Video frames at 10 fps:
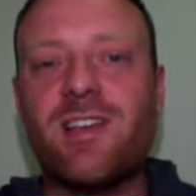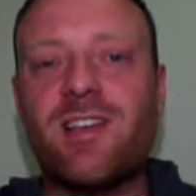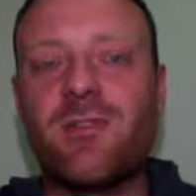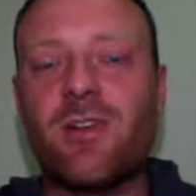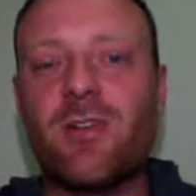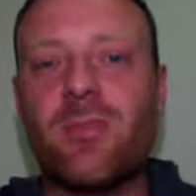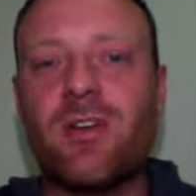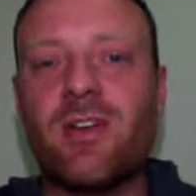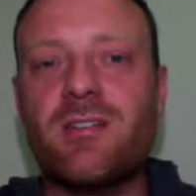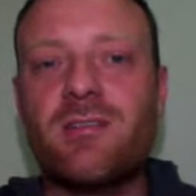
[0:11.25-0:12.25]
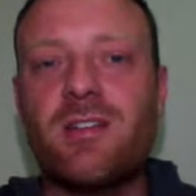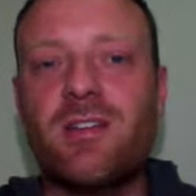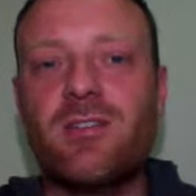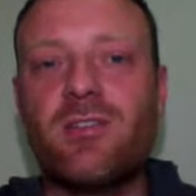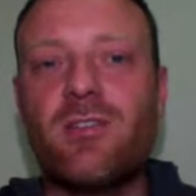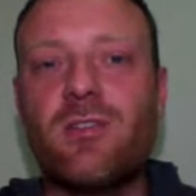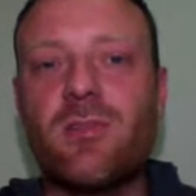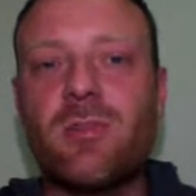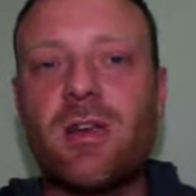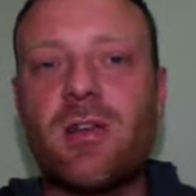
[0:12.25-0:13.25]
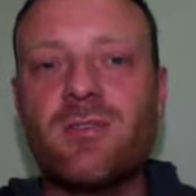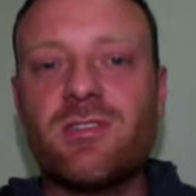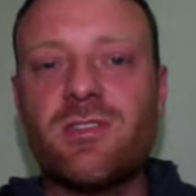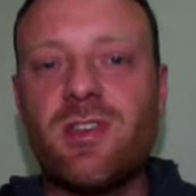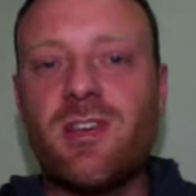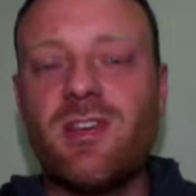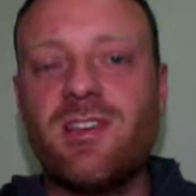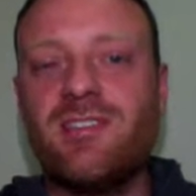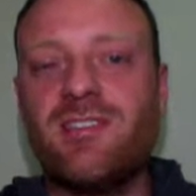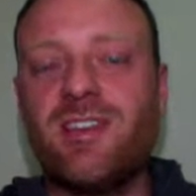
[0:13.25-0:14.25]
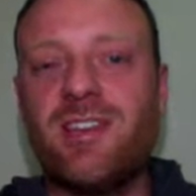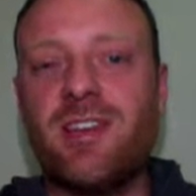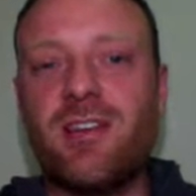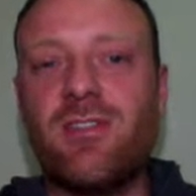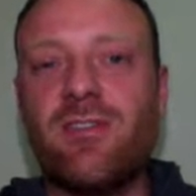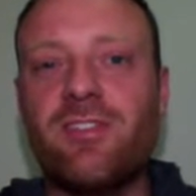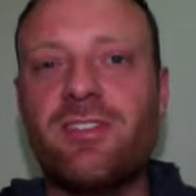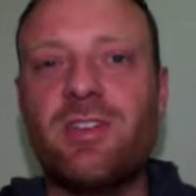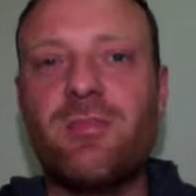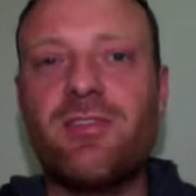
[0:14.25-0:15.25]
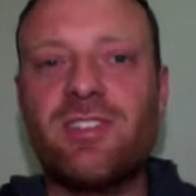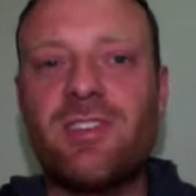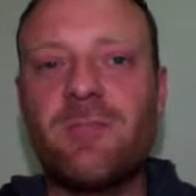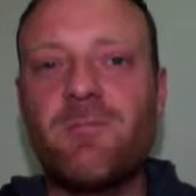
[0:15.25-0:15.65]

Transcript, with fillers: created by Yong Bakos. He's a uh, university professor